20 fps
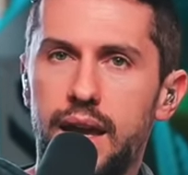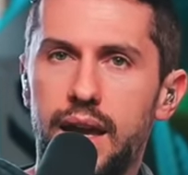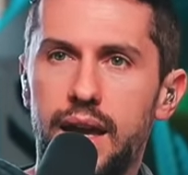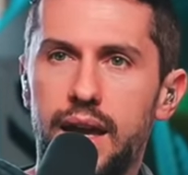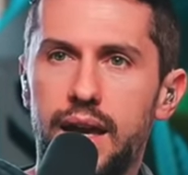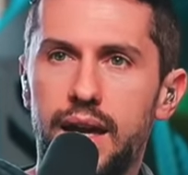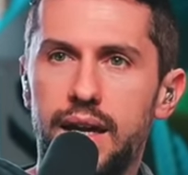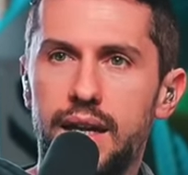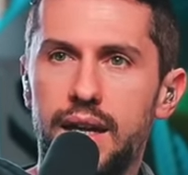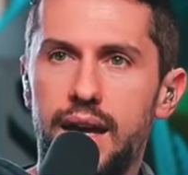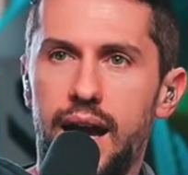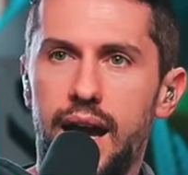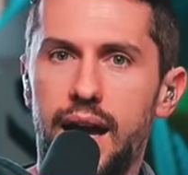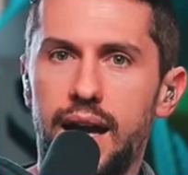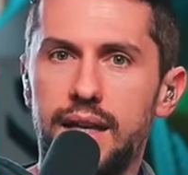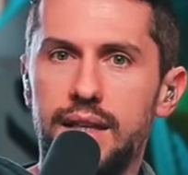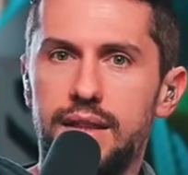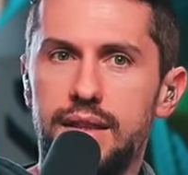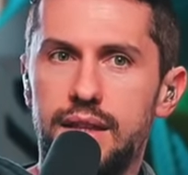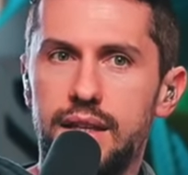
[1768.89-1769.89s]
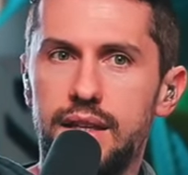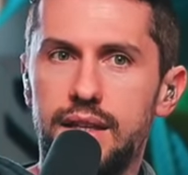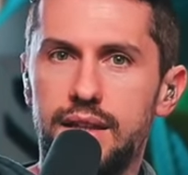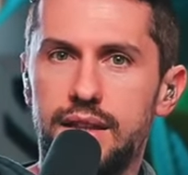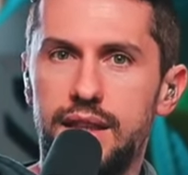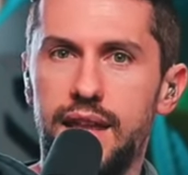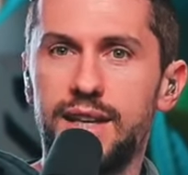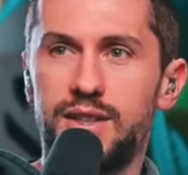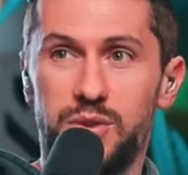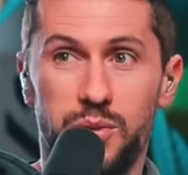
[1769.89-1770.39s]
And I
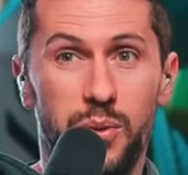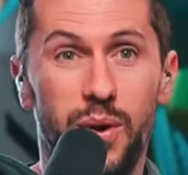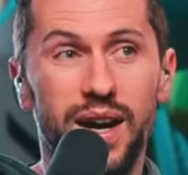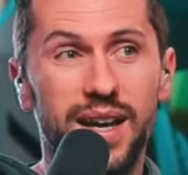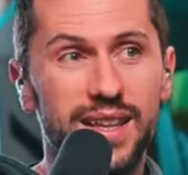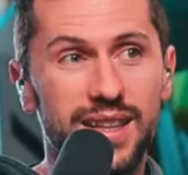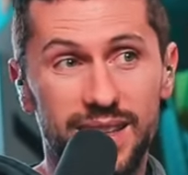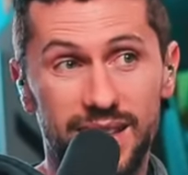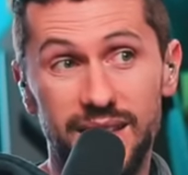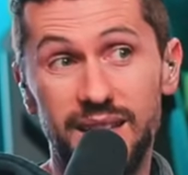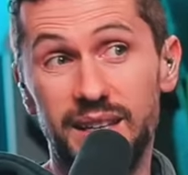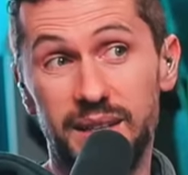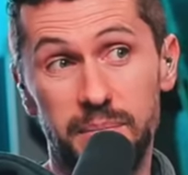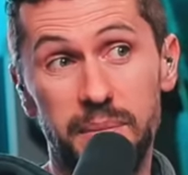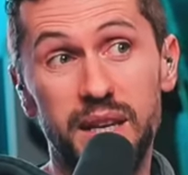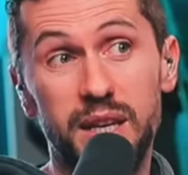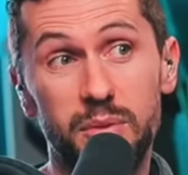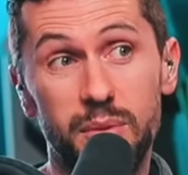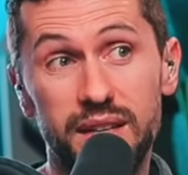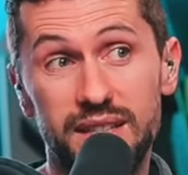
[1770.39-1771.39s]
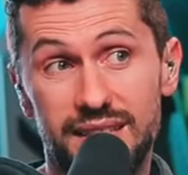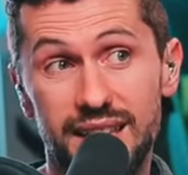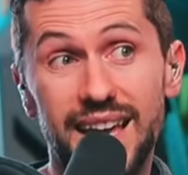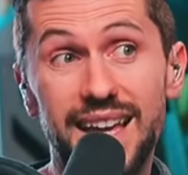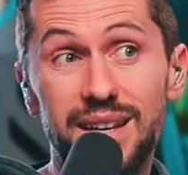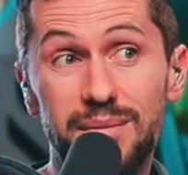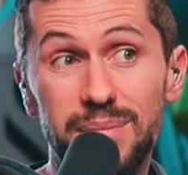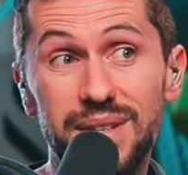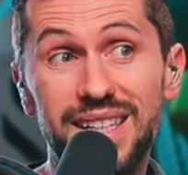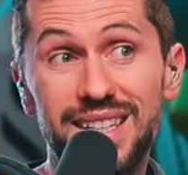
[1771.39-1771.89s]
think that's why in many ways
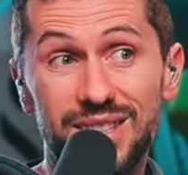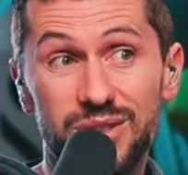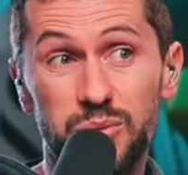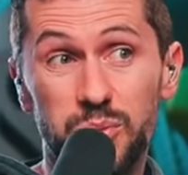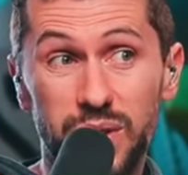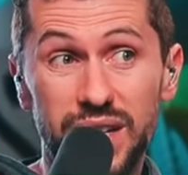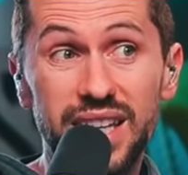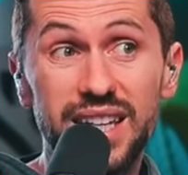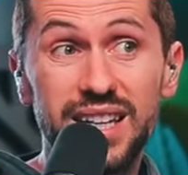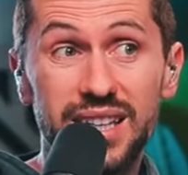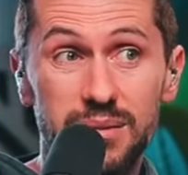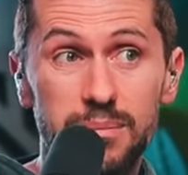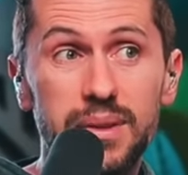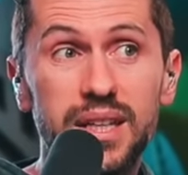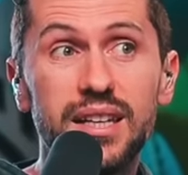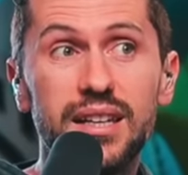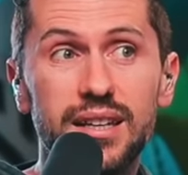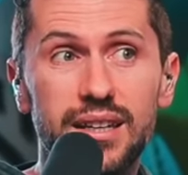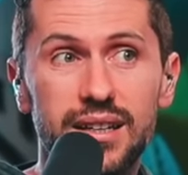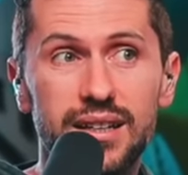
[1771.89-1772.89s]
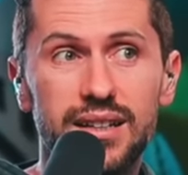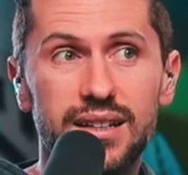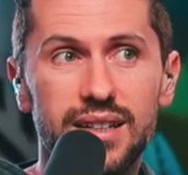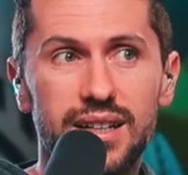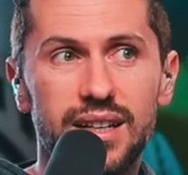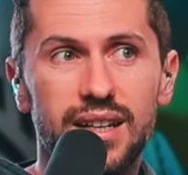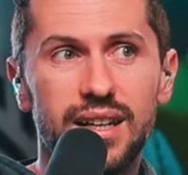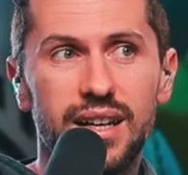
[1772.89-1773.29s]
the enemy is winning in media